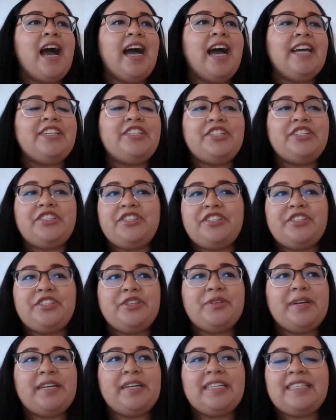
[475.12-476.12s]
I just
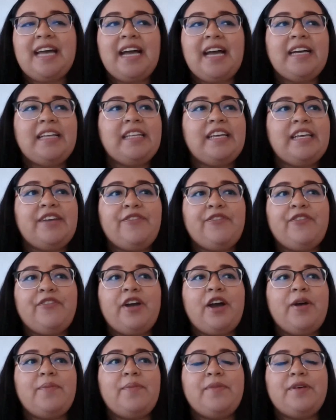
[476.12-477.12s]
knew exactly
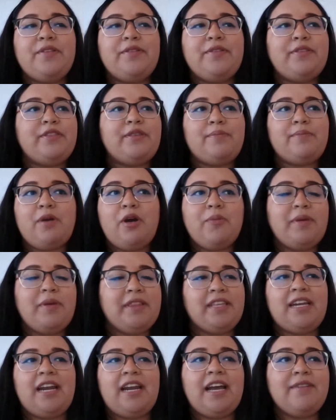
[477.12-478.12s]
from the
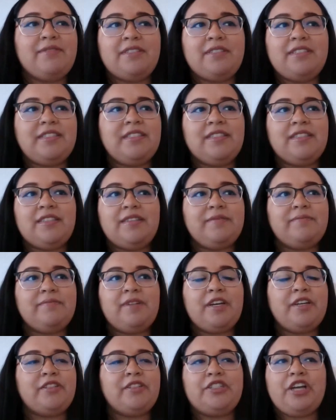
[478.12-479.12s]
moment that I was
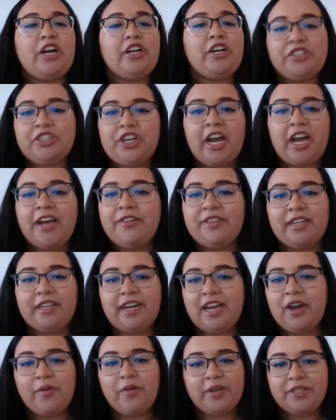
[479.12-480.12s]
a young child
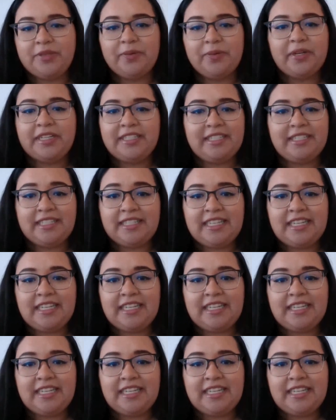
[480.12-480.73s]
that I always wanted to